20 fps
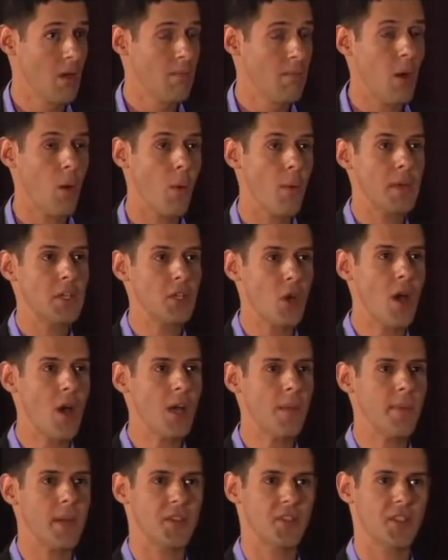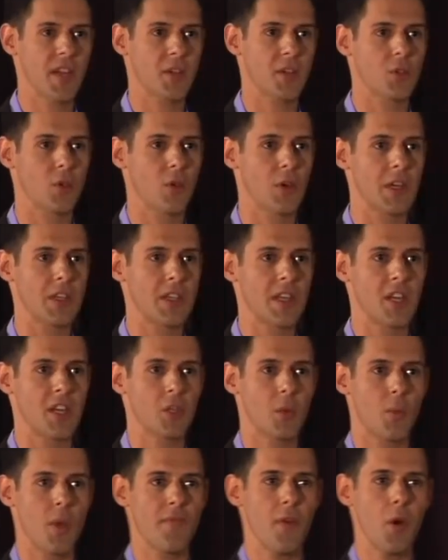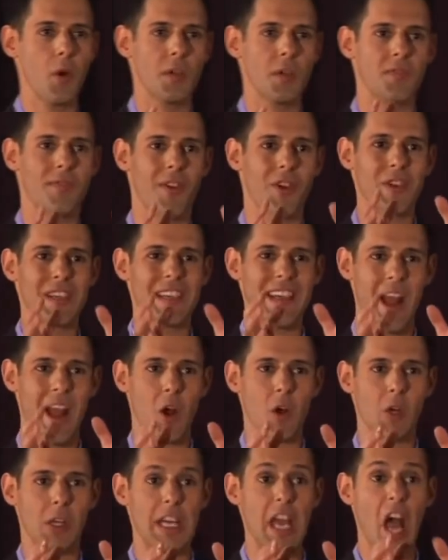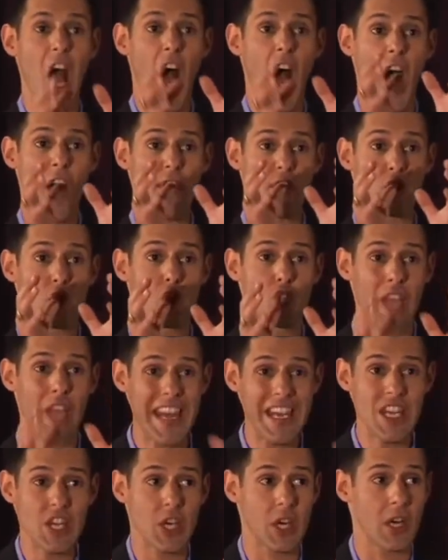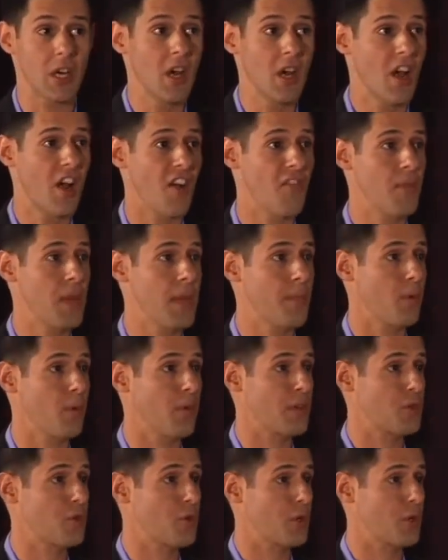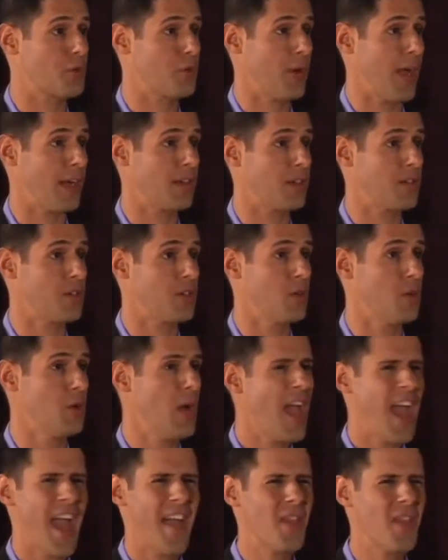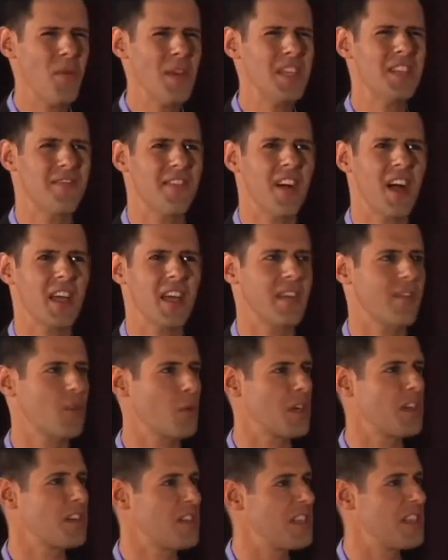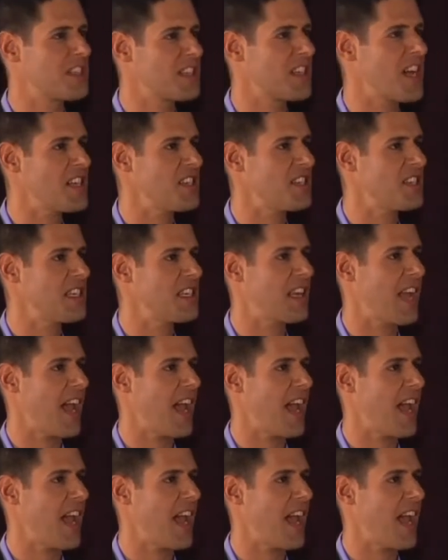But when we talk about sexual orientation, we focus very narrowly on the gender of people that you're attracted to, and then we divide everyone into these nice, neat